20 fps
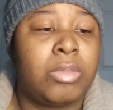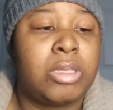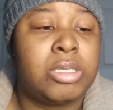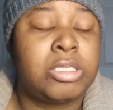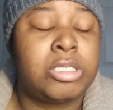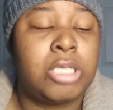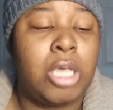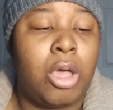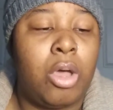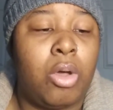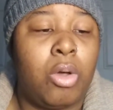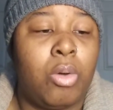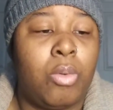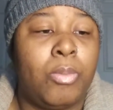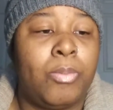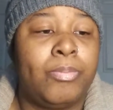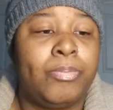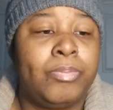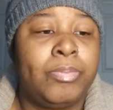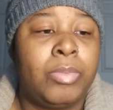
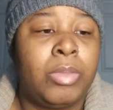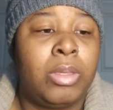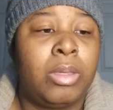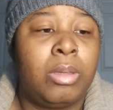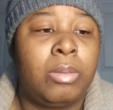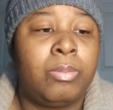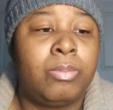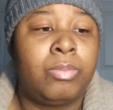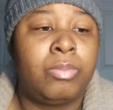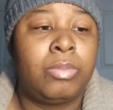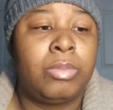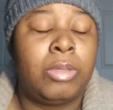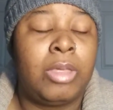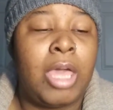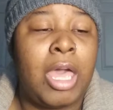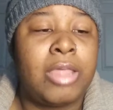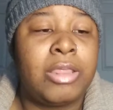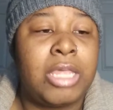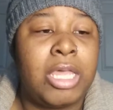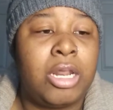So,
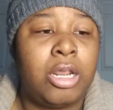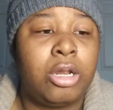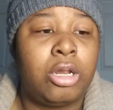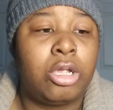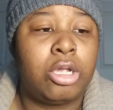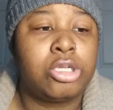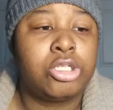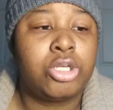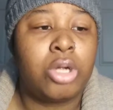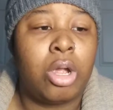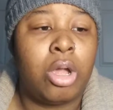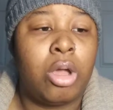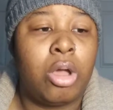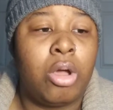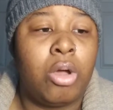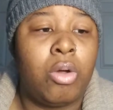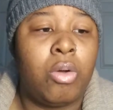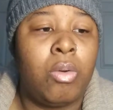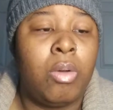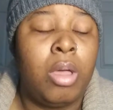got that under
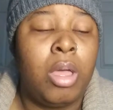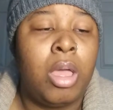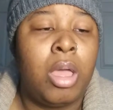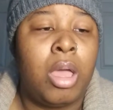control.